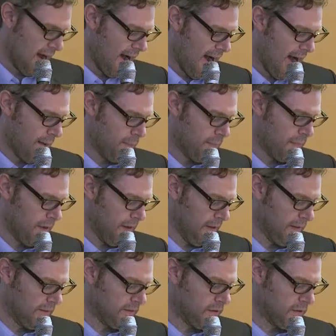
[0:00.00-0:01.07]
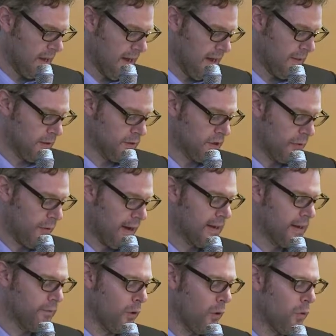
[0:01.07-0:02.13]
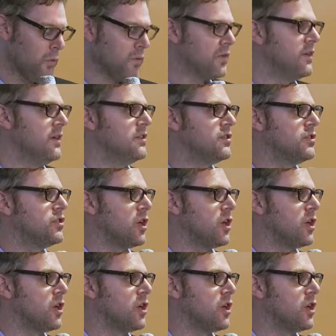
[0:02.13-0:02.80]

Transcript: that those directly involved had